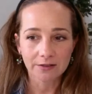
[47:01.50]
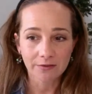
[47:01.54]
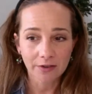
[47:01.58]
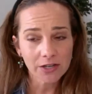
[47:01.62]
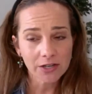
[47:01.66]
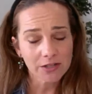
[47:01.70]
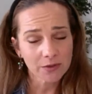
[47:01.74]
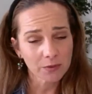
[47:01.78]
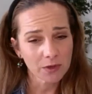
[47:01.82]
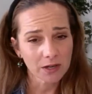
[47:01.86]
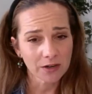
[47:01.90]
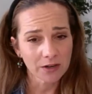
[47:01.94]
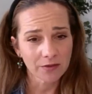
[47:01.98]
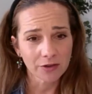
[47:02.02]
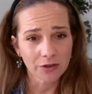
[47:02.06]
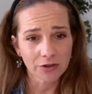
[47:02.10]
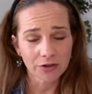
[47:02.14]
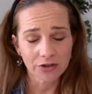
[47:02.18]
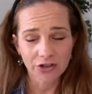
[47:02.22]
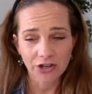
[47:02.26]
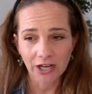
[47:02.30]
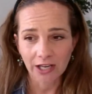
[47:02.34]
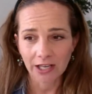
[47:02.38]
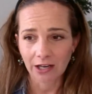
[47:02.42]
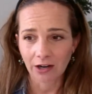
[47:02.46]
That's very sweet of you
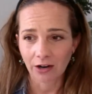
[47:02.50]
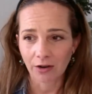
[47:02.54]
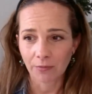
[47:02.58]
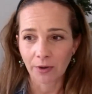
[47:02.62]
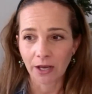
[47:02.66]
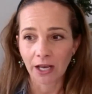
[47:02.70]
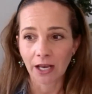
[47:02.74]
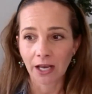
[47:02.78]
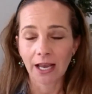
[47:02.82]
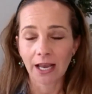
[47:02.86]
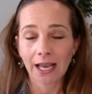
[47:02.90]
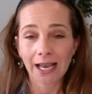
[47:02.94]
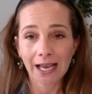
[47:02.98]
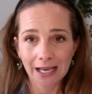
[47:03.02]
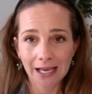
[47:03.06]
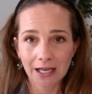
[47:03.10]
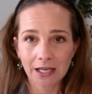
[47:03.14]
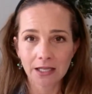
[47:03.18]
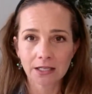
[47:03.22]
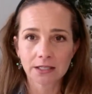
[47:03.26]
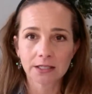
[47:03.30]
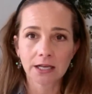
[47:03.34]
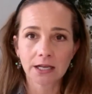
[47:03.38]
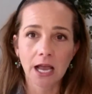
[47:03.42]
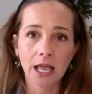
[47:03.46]
to check in on me.
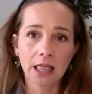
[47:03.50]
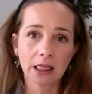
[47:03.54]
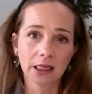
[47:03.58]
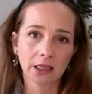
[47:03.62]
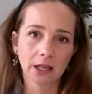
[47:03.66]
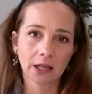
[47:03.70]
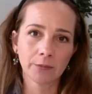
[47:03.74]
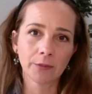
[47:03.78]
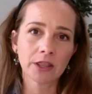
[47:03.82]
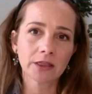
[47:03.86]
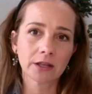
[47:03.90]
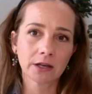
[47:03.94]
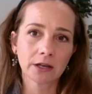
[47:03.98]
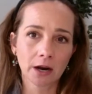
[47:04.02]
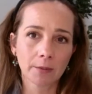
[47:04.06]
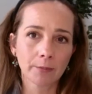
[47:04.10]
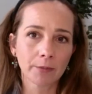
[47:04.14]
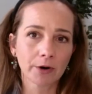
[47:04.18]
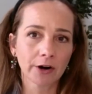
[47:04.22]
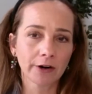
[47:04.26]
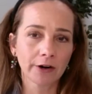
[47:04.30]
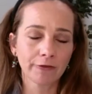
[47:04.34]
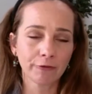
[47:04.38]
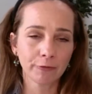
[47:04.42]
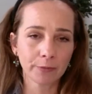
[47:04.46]
And I limit the
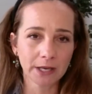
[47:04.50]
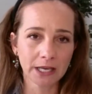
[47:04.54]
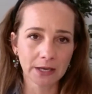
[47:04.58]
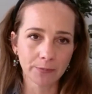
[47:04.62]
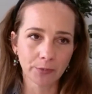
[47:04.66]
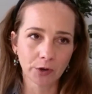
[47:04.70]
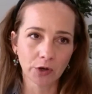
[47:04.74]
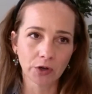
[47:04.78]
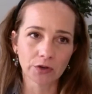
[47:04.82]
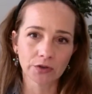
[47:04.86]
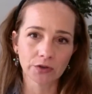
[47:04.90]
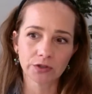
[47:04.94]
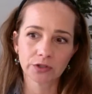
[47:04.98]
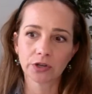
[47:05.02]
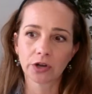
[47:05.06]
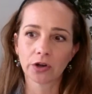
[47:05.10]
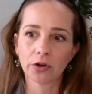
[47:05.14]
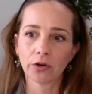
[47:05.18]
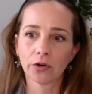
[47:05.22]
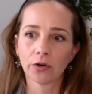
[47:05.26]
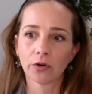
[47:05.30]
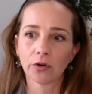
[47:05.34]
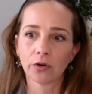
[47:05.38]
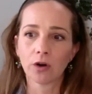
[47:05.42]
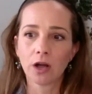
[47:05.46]
number of people.
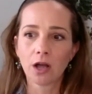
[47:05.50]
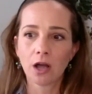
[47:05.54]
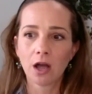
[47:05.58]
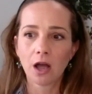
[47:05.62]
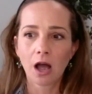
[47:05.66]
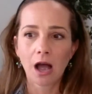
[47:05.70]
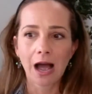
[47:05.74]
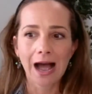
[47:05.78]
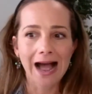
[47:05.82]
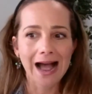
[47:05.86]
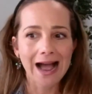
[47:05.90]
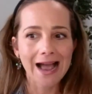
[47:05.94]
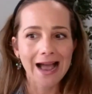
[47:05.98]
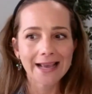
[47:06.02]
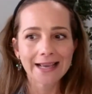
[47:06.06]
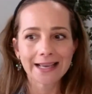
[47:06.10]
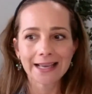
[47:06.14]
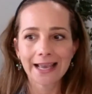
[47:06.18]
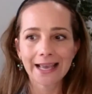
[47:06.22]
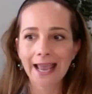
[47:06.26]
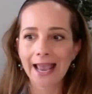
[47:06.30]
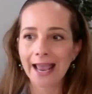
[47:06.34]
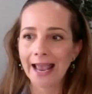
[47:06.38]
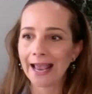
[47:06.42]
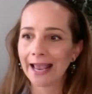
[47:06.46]
So I
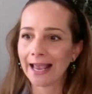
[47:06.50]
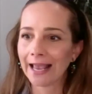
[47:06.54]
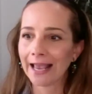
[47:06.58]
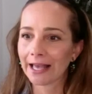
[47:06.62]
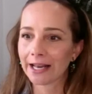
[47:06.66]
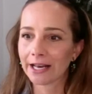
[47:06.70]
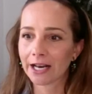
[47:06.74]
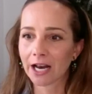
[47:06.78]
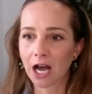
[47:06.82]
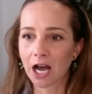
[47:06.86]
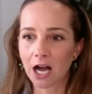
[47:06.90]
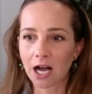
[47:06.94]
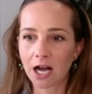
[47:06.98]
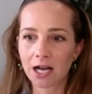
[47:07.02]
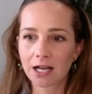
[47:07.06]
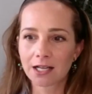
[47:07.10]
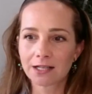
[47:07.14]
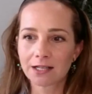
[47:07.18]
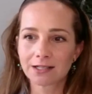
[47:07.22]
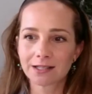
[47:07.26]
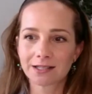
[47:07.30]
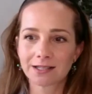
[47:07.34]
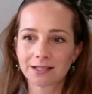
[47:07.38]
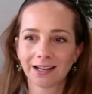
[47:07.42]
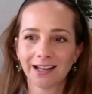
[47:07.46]

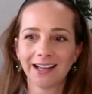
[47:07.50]
cannot.